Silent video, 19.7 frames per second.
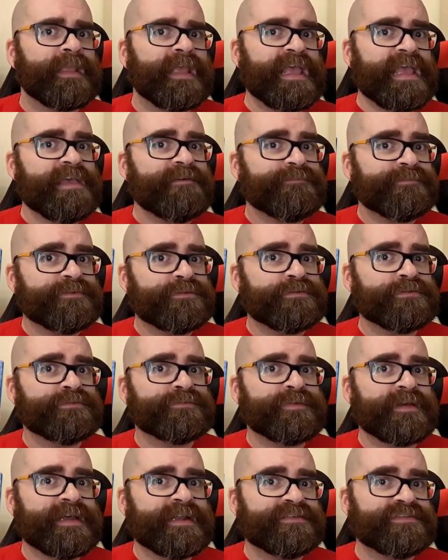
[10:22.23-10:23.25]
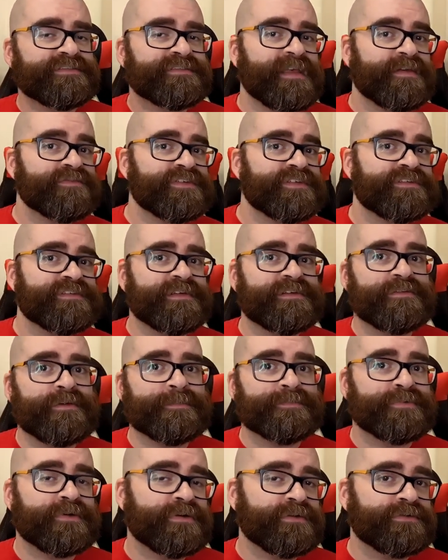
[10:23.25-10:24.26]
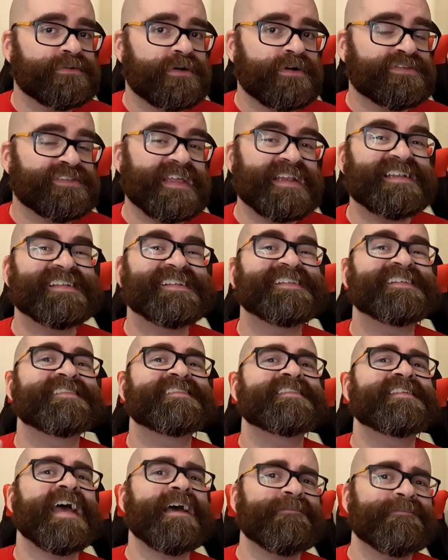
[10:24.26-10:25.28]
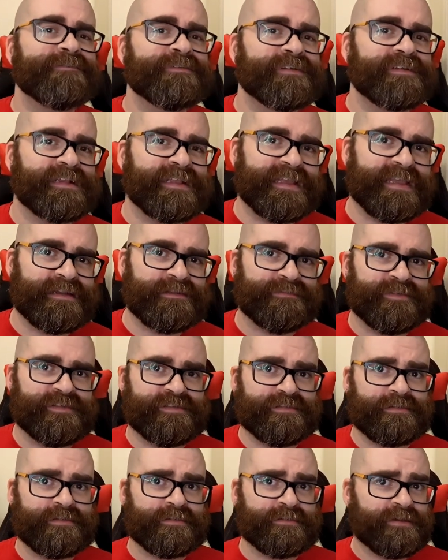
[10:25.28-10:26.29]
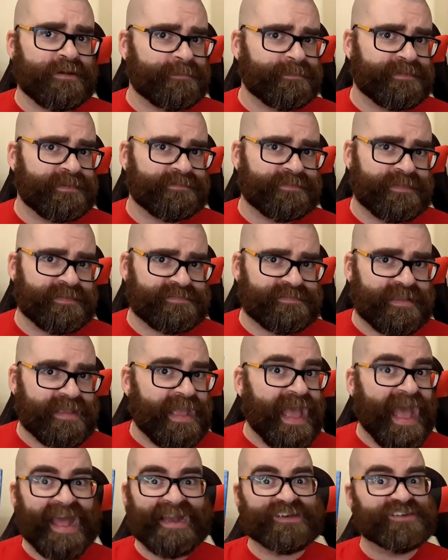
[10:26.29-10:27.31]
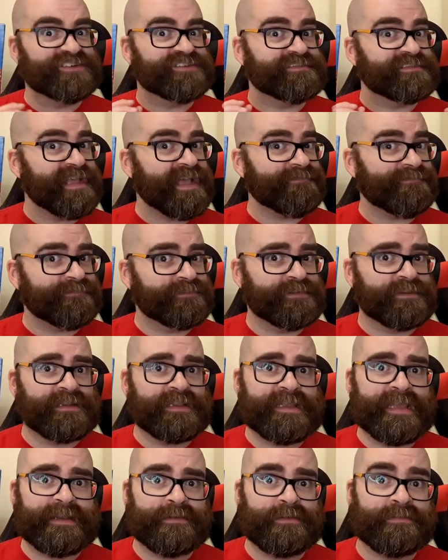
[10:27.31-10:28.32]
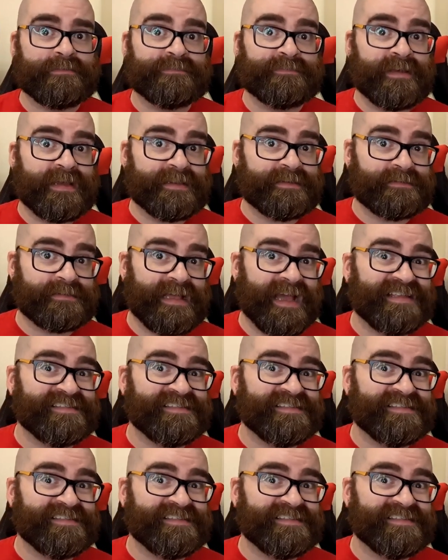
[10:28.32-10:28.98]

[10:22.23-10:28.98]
If you're a fan of 70s era prog rock, then definitely get a physical copy of this and definitely get it on vinyl,